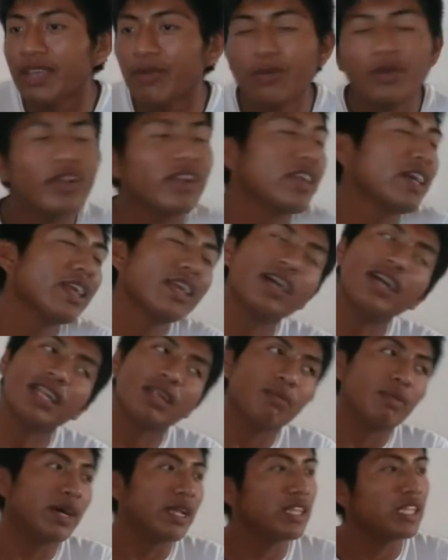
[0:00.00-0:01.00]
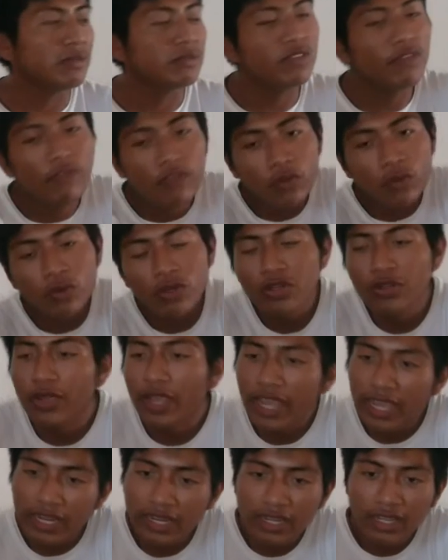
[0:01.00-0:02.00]
we're not at the bad times if you go to
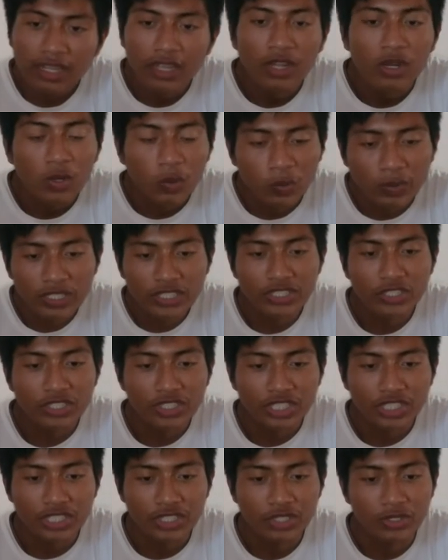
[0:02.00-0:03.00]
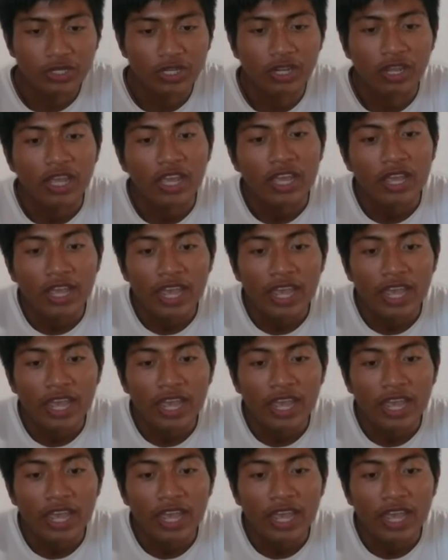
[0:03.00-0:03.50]
any research history